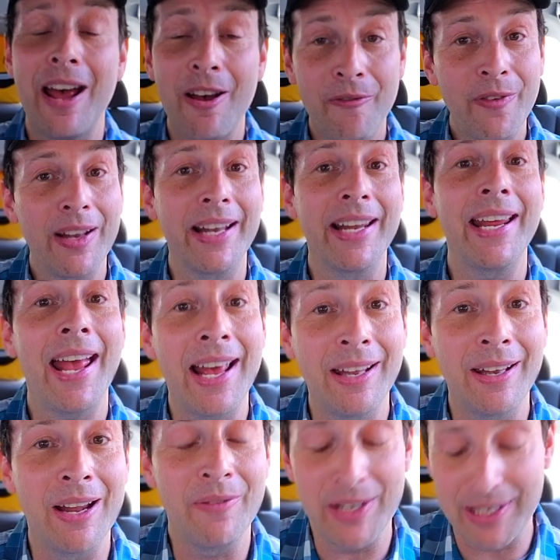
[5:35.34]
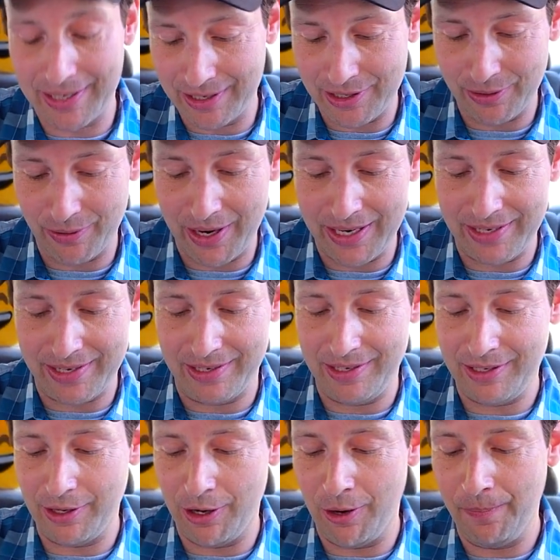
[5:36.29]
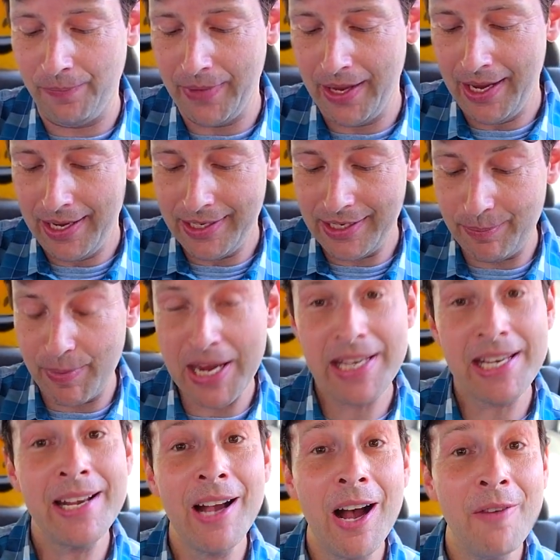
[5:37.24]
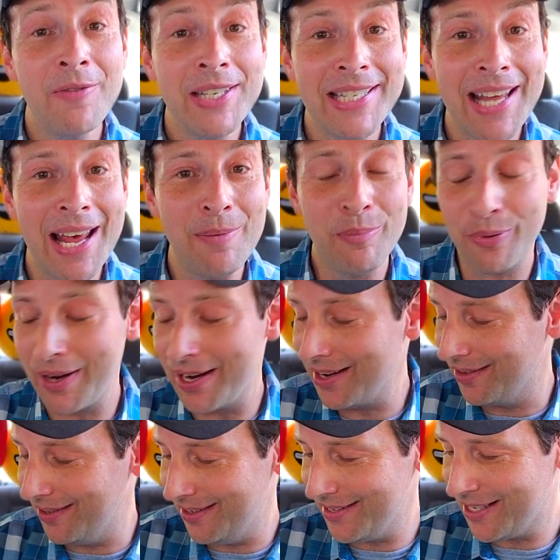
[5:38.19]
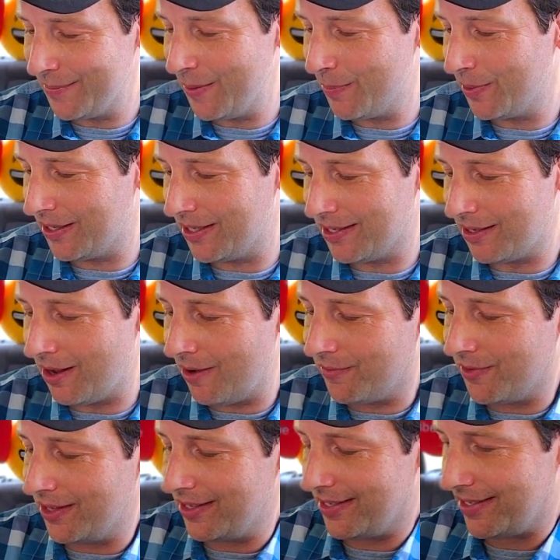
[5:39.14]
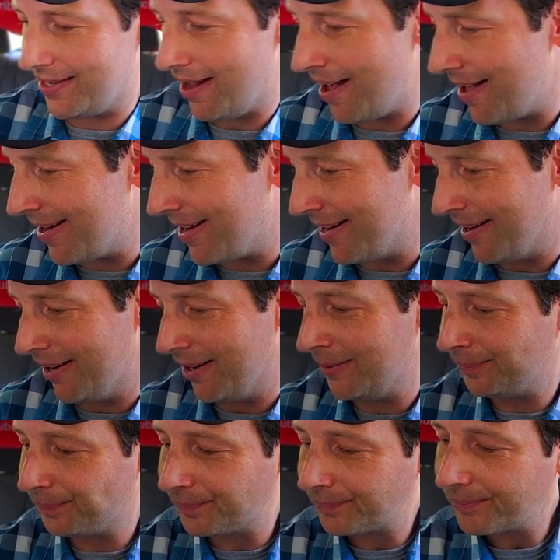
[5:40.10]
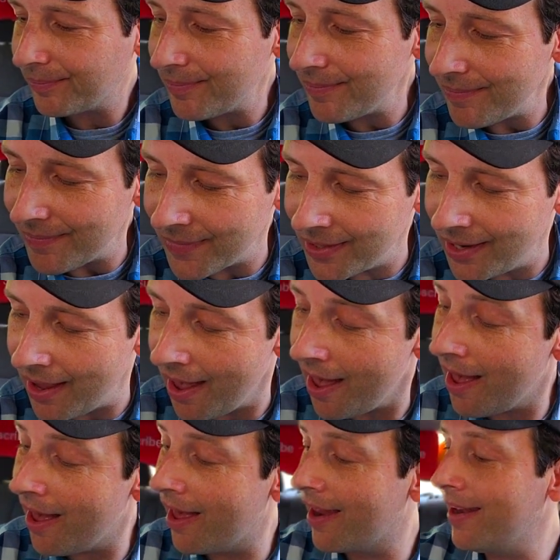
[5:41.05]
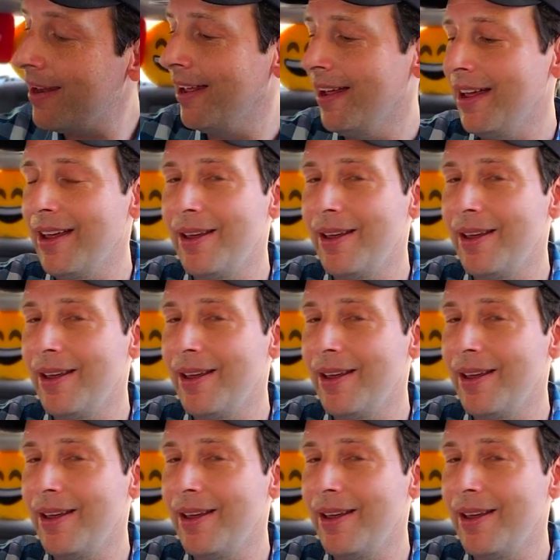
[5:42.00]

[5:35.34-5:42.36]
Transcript: definitely a lovely situation. So, speaking of said Pringles, let me put this off to the side here. And